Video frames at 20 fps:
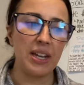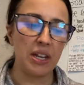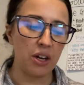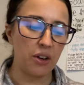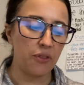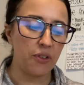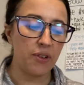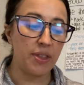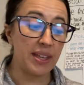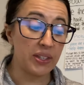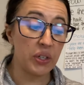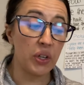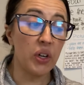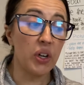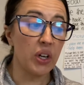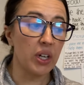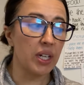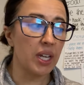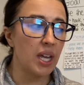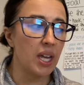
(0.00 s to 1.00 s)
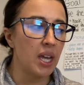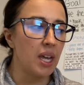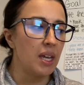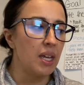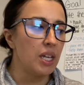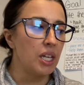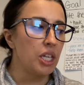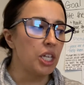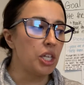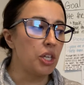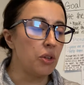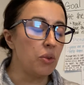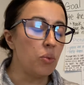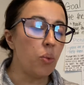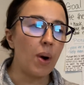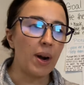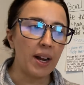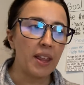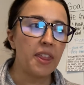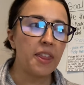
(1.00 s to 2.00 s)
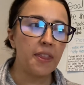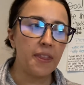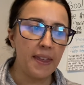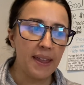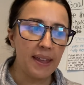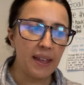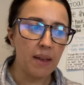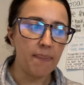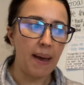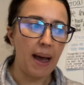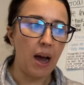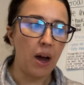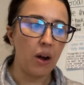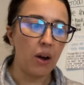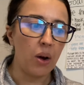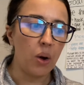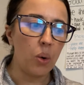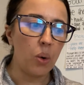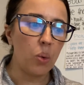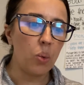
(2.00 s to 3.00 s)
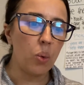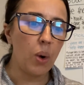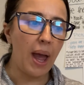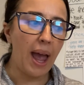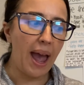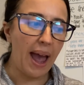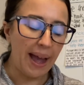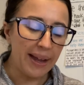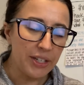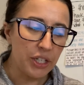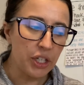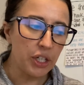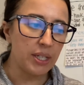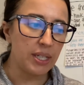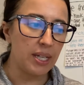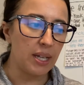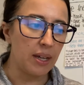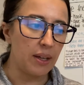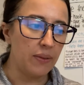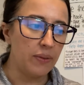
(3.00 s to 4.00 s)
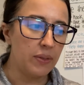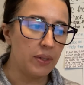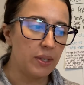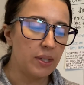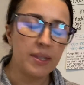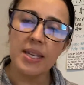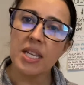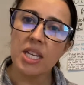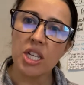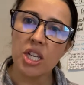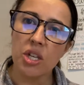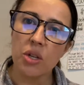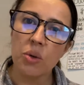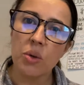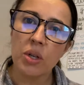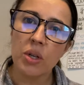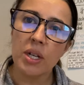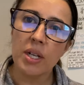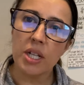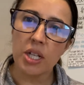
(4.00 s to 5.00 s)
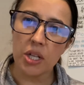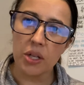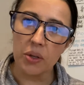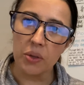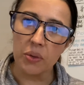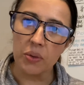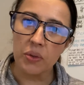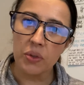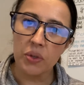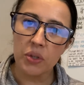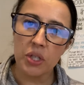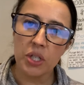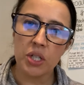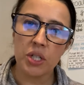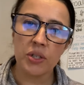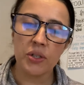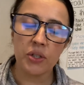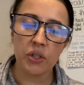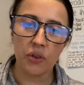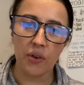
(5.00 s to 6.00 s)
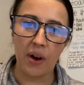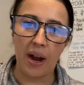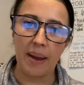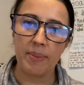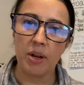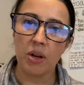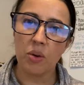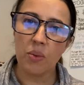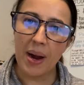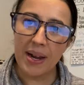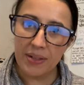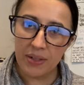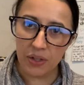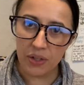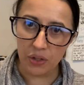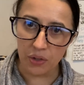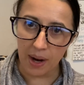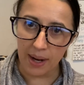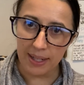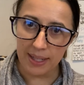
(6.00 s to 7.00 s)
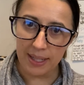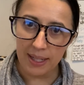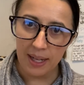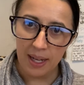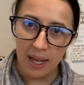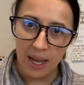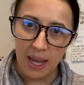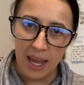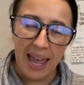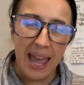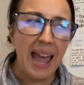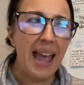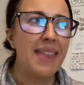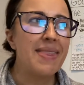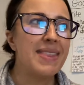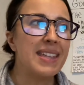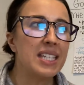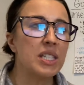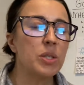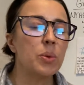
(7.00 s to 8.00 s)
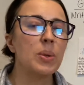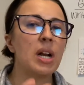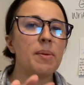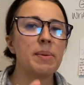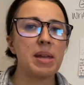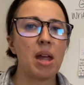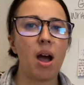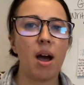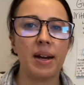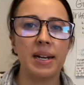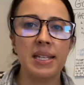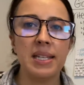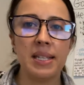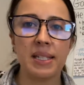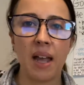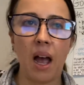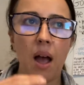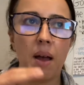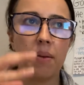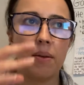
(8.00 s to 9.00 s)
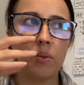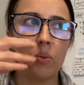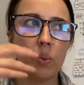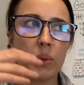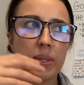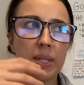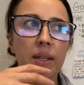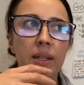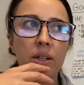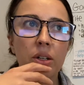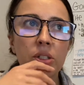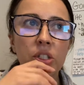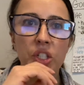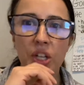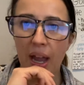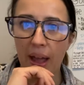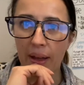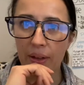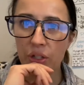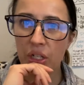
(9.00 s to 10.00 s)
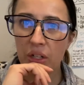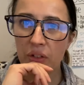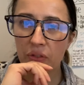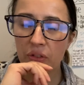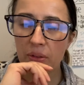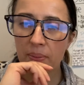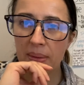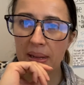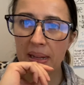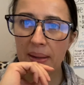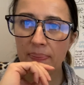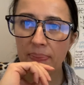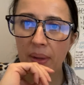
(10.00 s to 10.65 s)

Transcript: or for this hook, you'd want to think about adjectives that you could use to describe your restaurant. And this one, I'll be honest, was a little challenging for me,